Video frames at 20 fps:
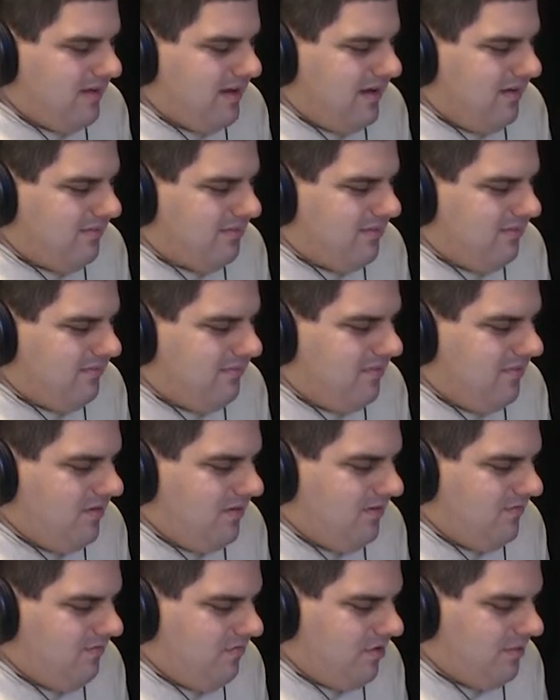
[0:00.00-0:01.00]
some um,
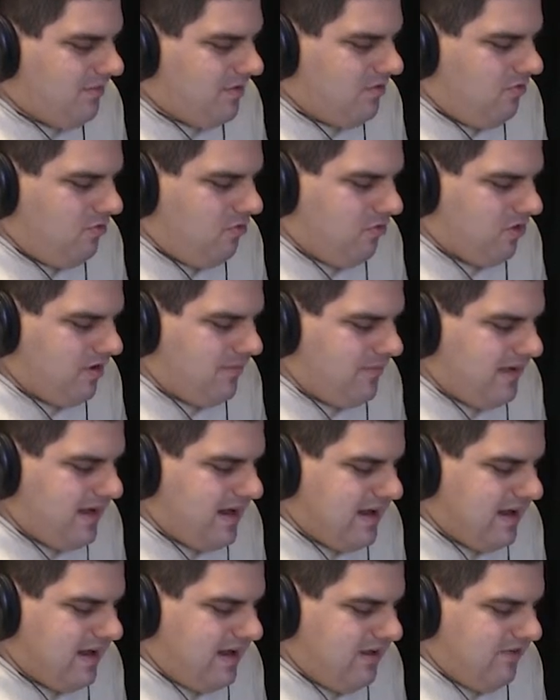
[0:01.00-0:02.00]
former quarterback.